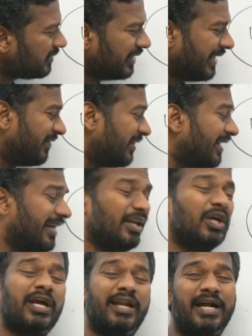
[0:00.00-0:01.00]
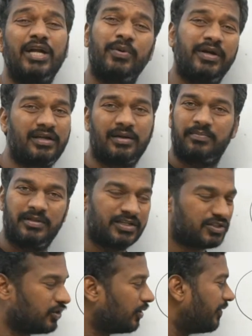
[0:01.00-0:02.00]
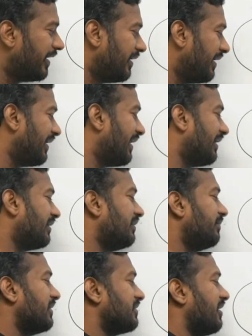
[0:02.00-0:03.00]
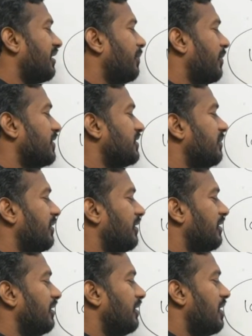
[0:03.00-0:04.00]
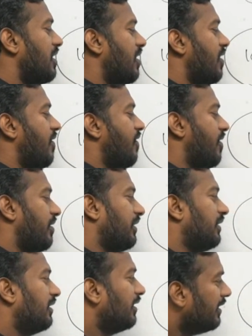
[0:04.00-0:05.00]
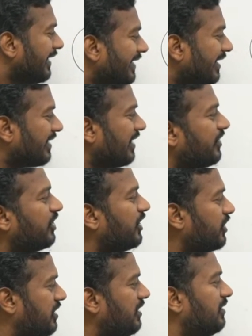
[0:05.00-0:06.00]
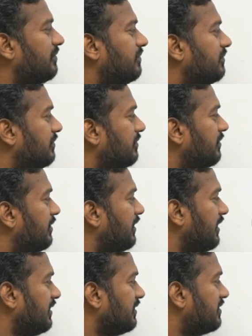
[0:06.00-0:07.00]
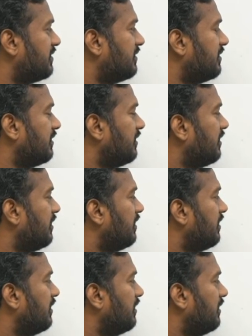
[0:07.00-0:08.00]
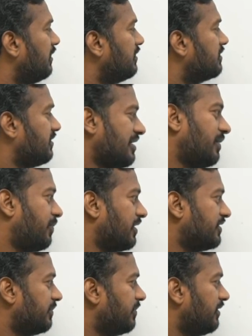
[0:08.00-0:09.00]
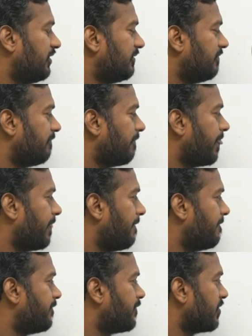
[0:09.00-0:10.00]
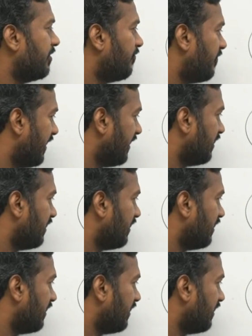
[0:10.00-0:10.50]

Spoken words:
even then n you cannot do it up. There's no way. N algorithm is not possible. Linear construction is not possible here. If I